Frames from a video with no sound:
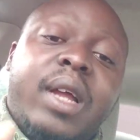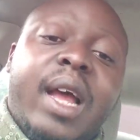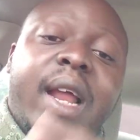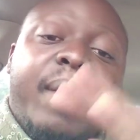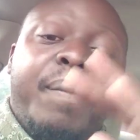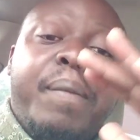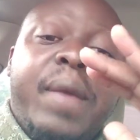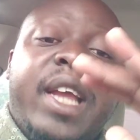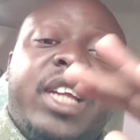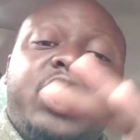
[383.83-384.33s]

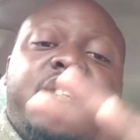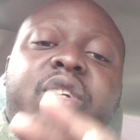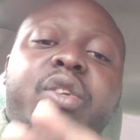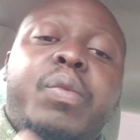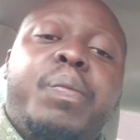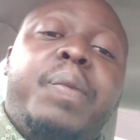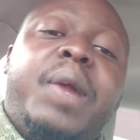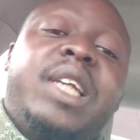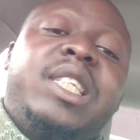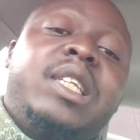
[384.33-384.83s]
I make sure
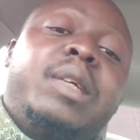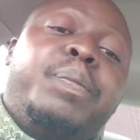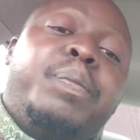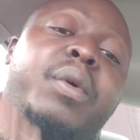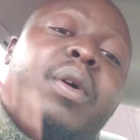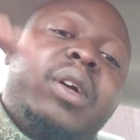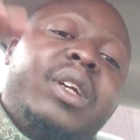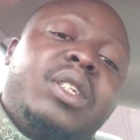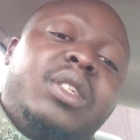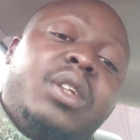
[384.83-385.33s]
the plastic
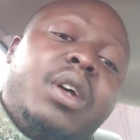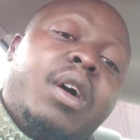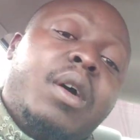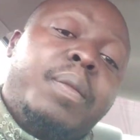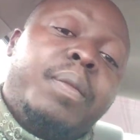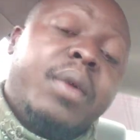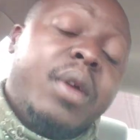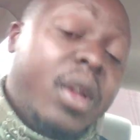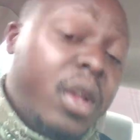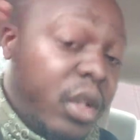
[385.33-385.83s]
part is
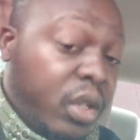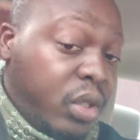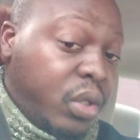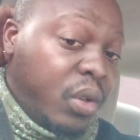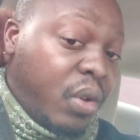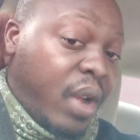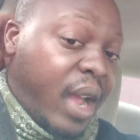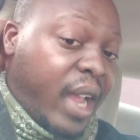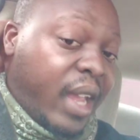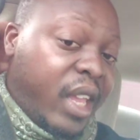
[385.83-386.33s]
up
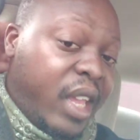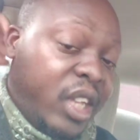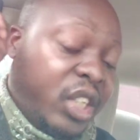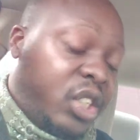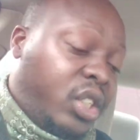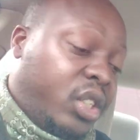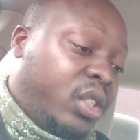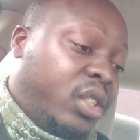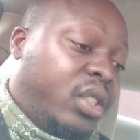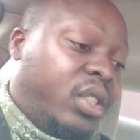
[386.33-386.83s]
so I can
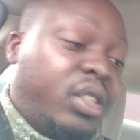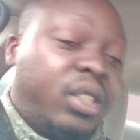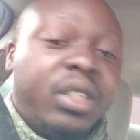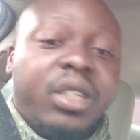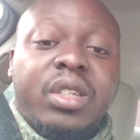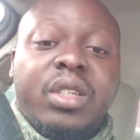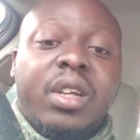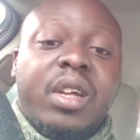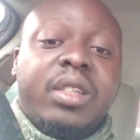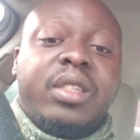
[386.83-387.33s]
just
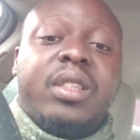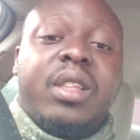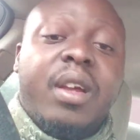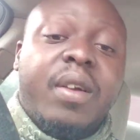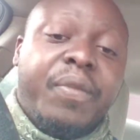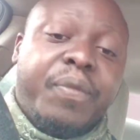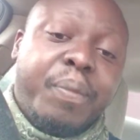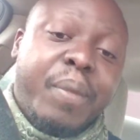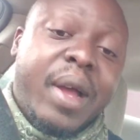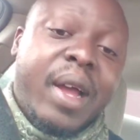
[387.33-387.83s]
dust
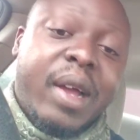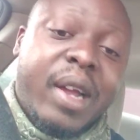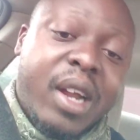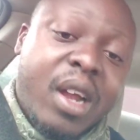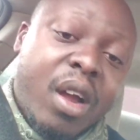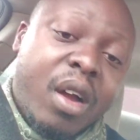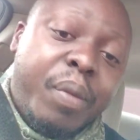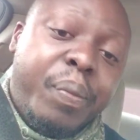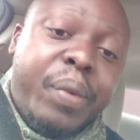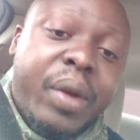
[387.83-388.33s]
off my
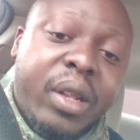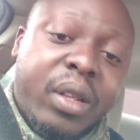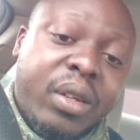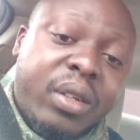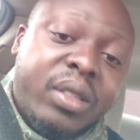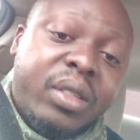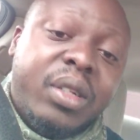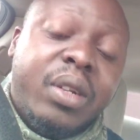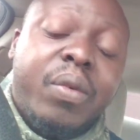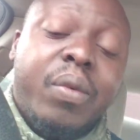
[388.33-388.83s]
carpet
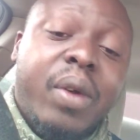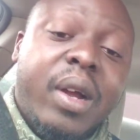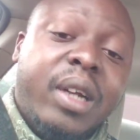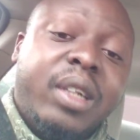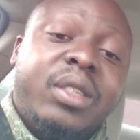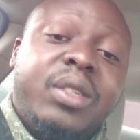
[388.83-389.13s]
once in a while.